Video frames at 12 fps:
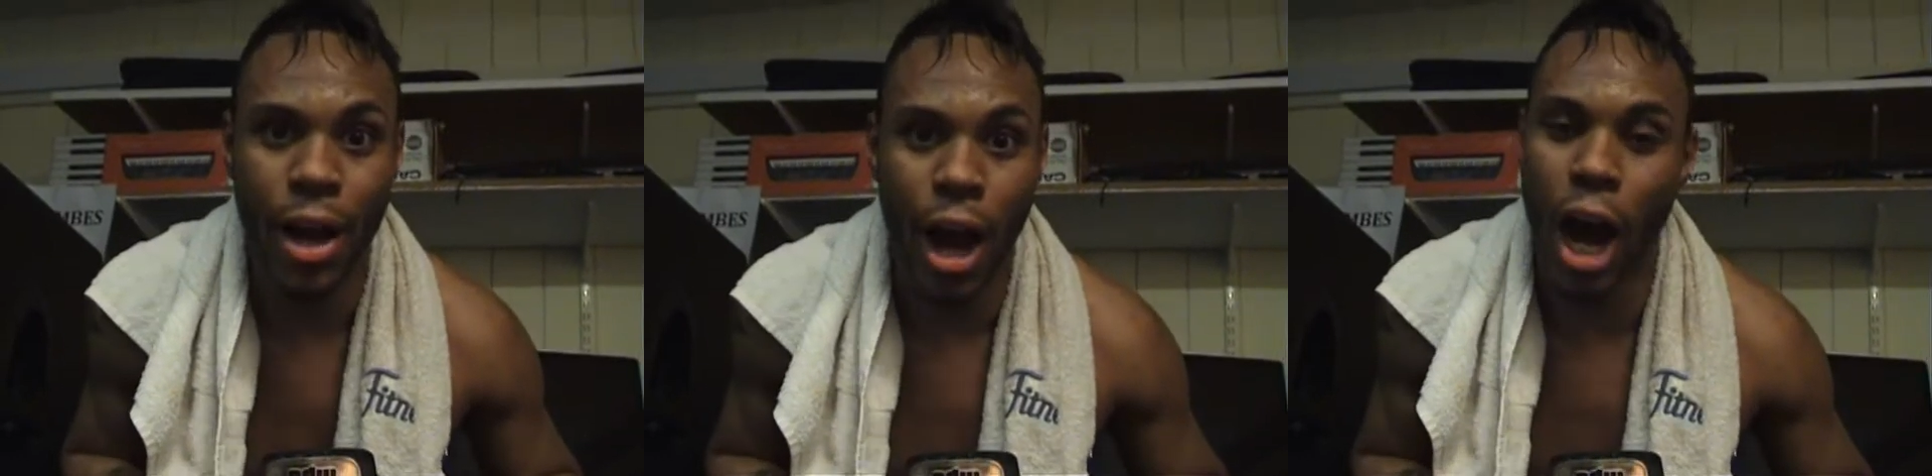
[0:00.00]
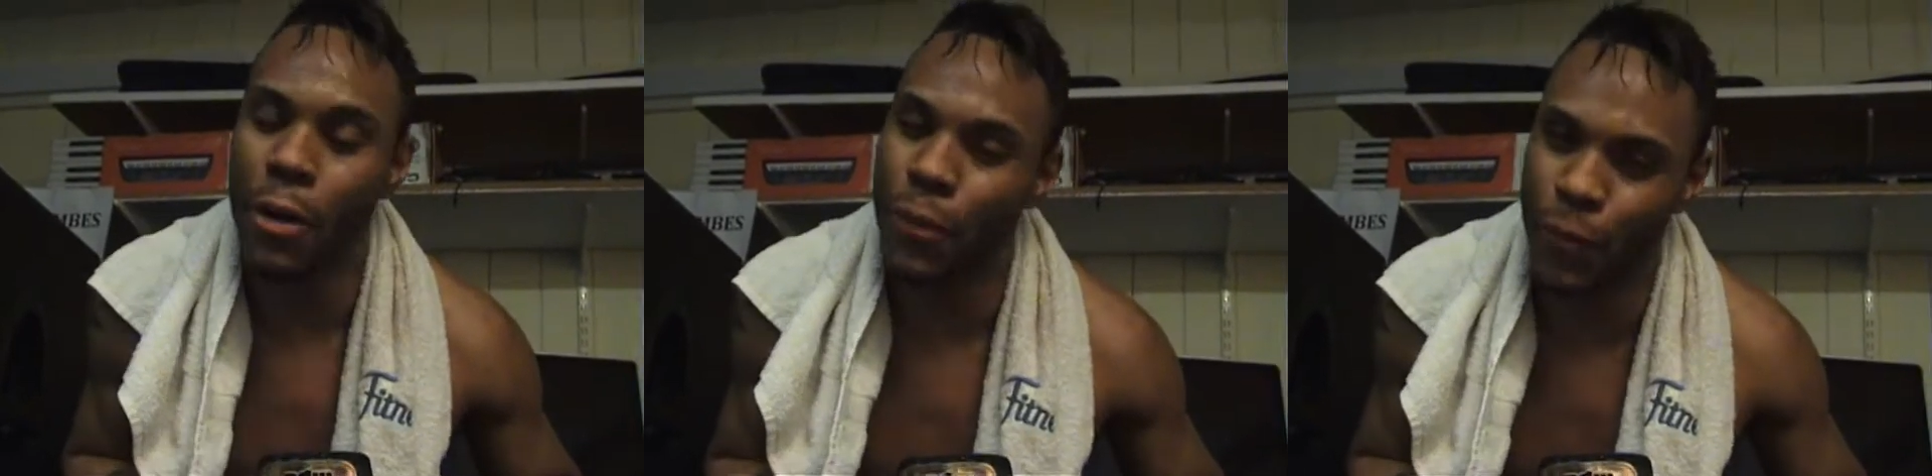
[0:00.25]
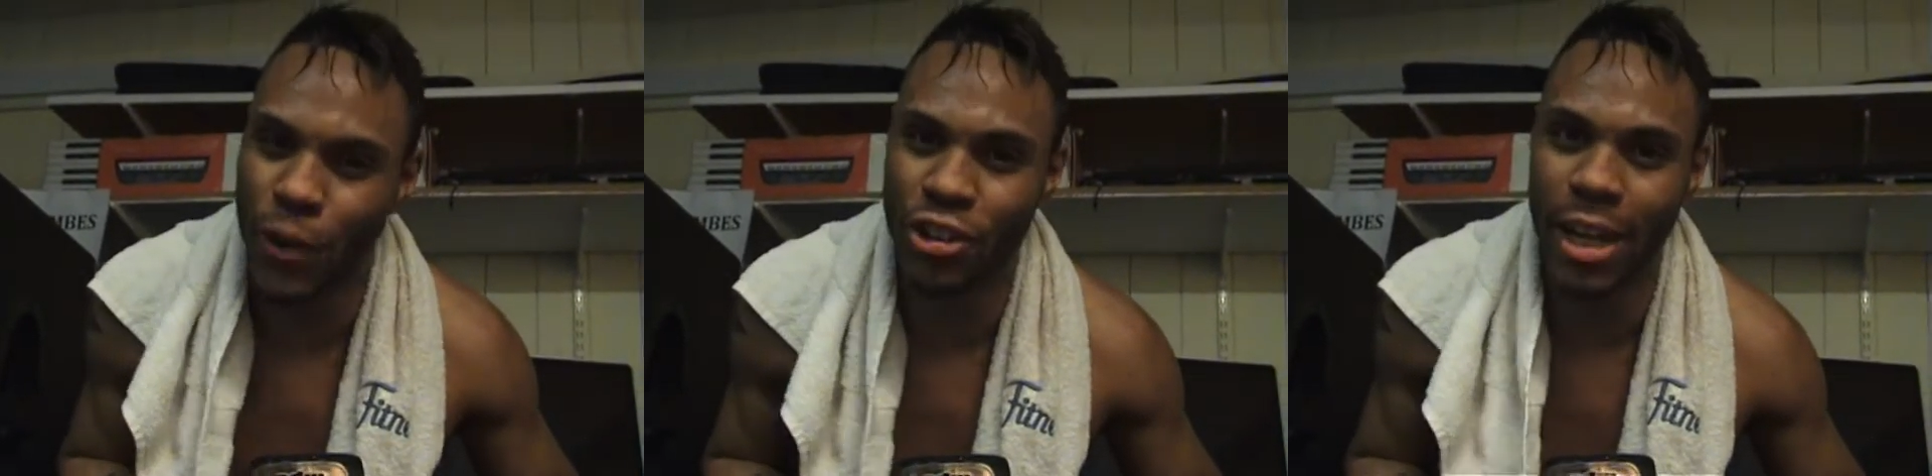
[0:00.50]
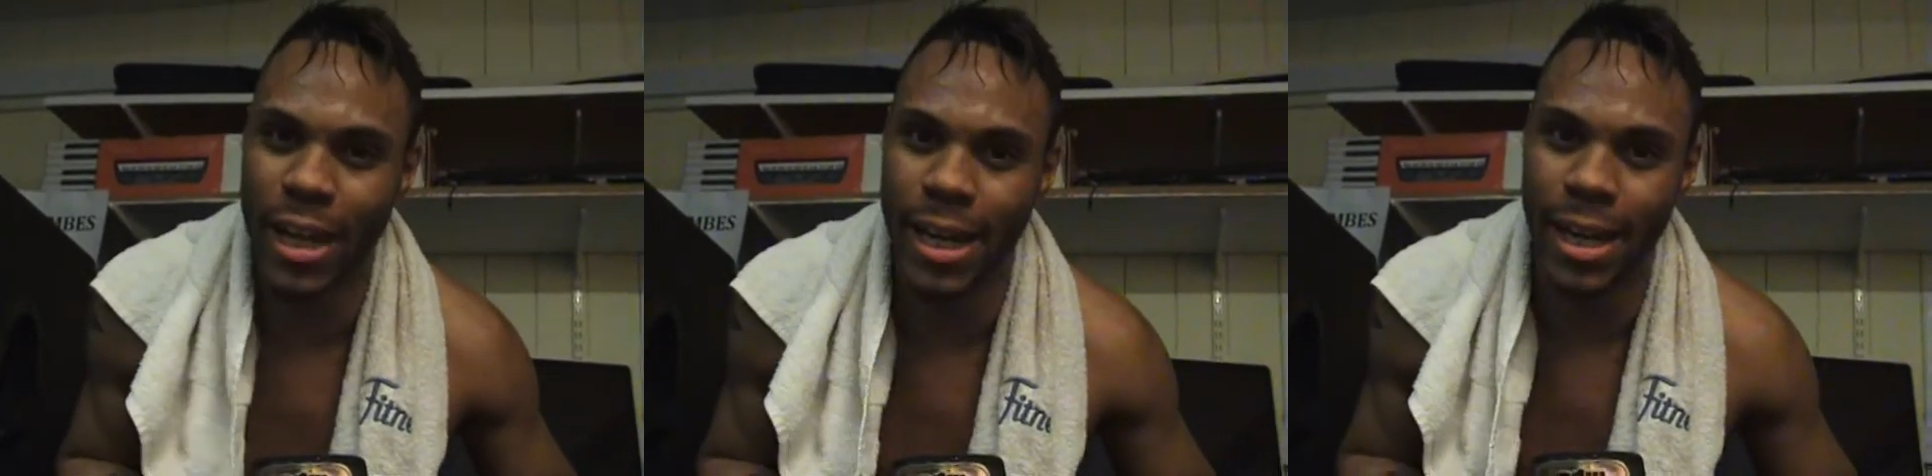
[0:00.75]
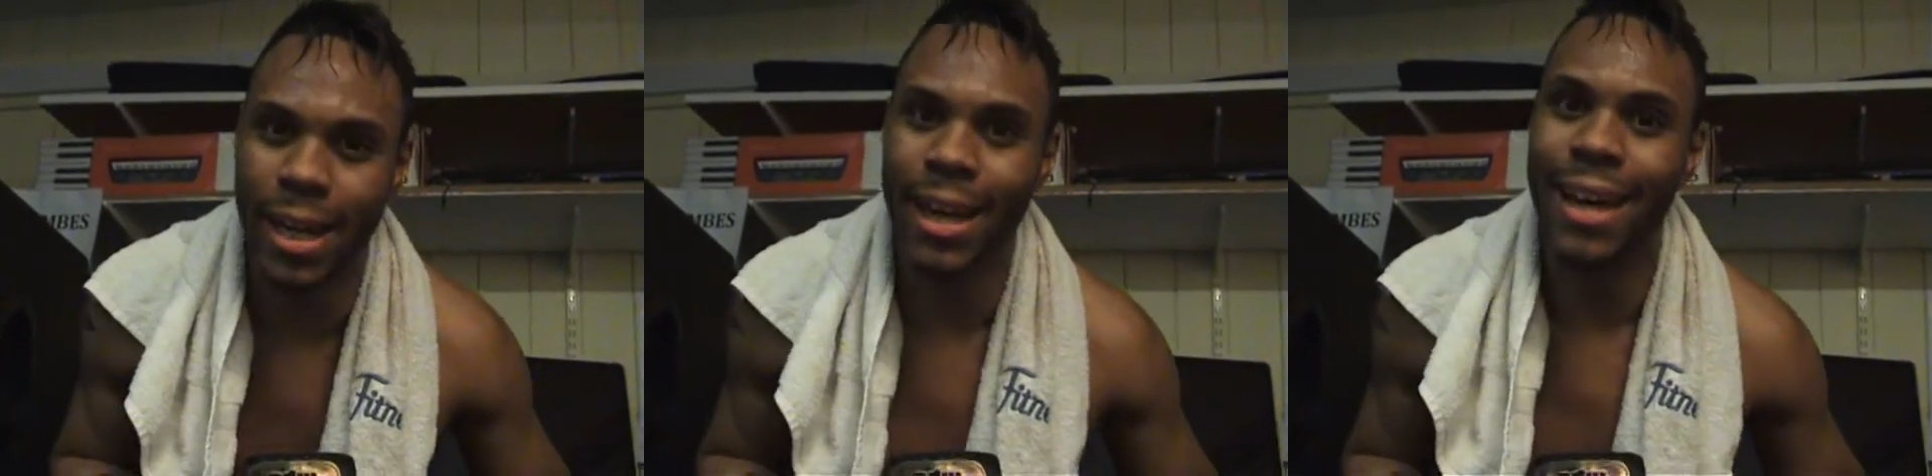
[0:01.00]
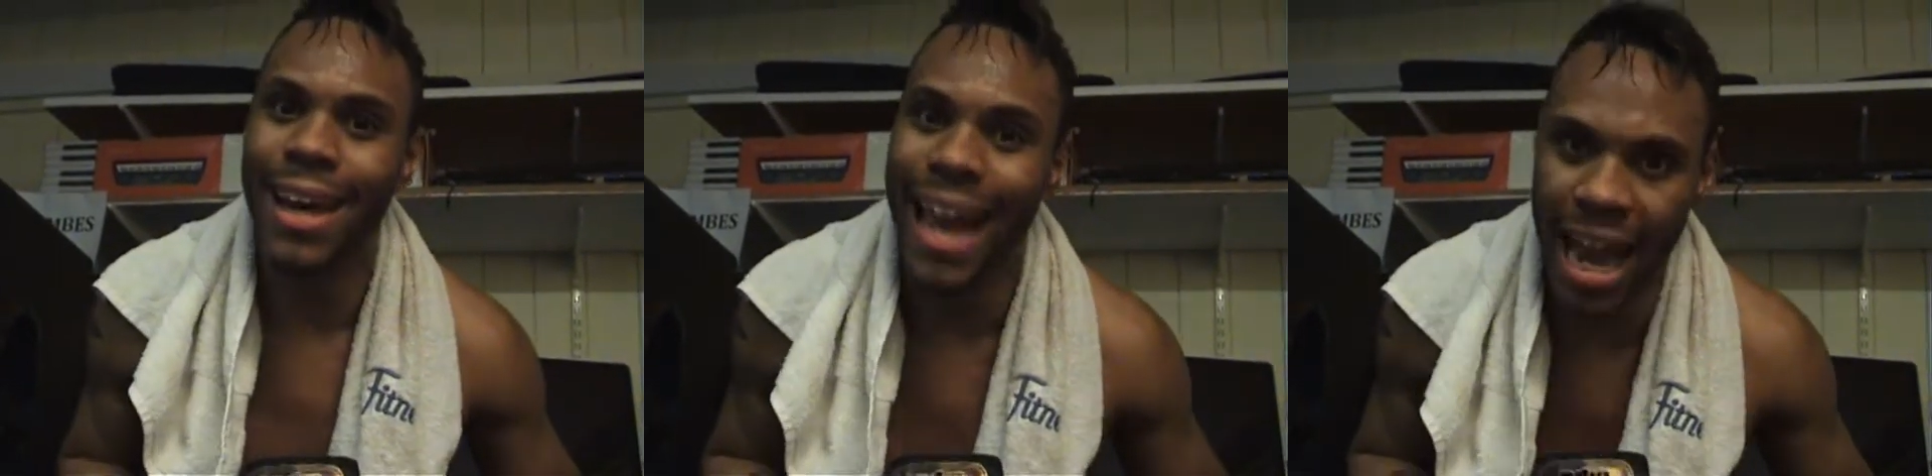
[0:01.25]
are officially
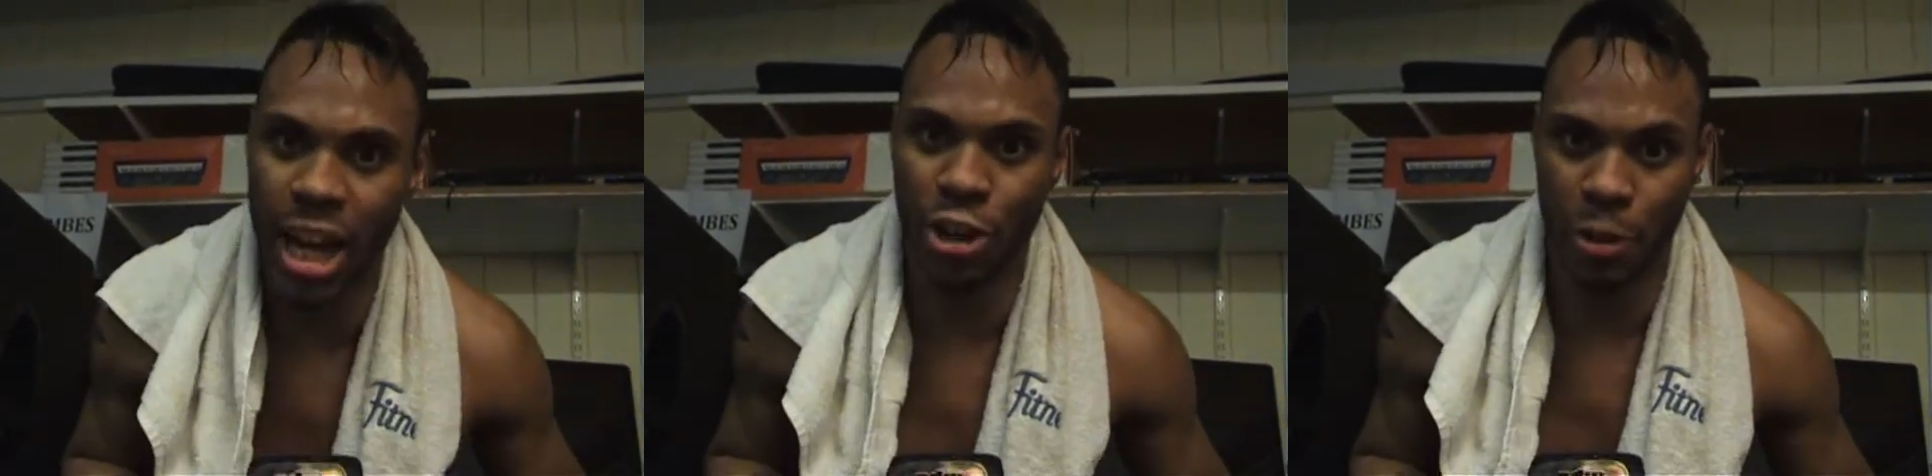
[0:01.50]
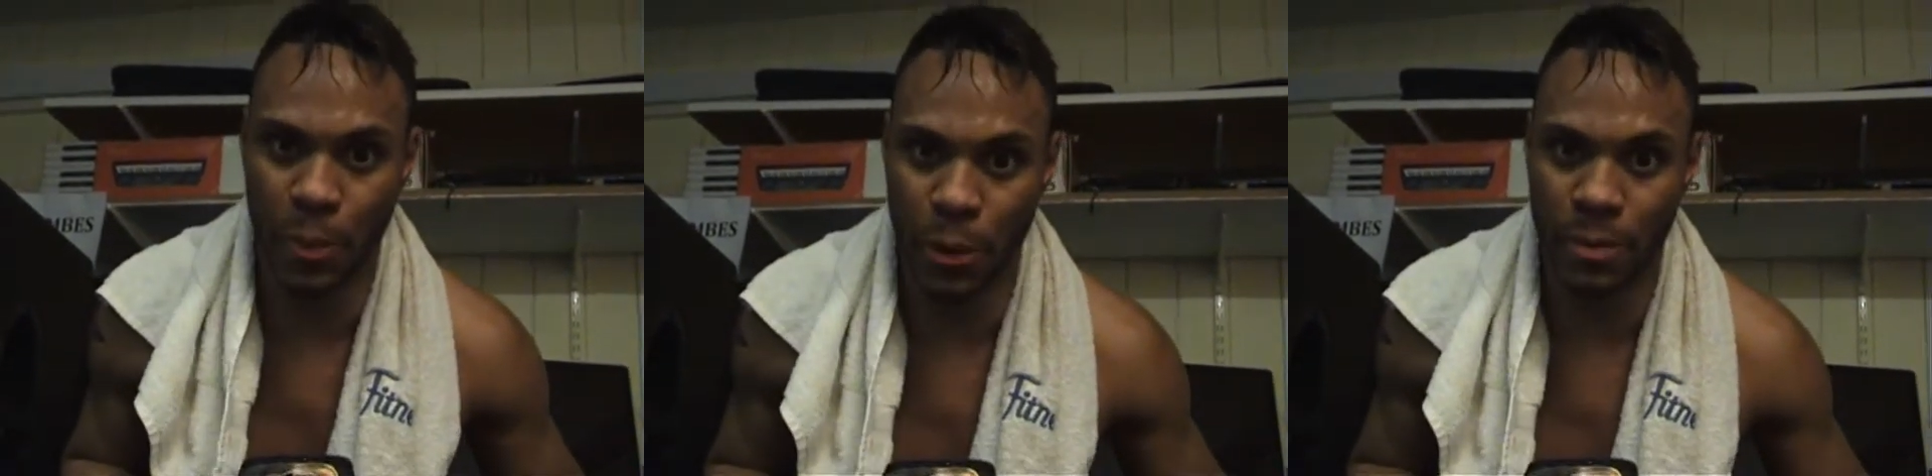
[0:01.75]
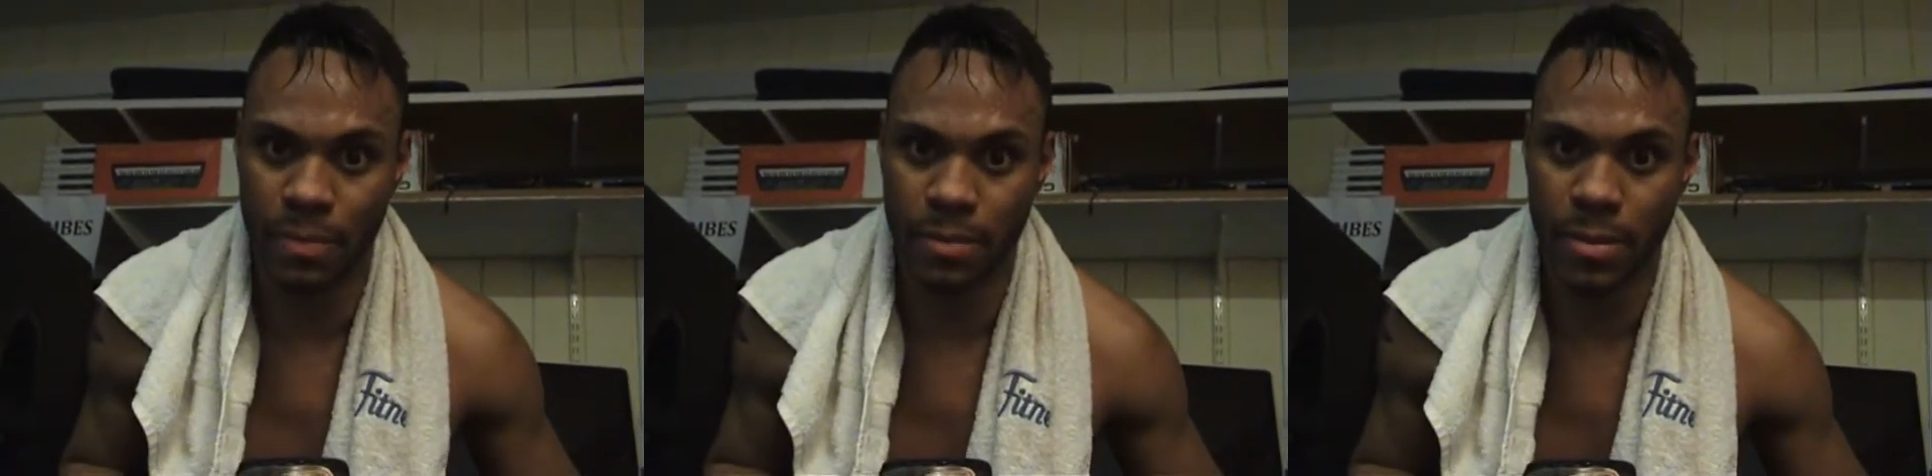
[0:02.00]
eligible.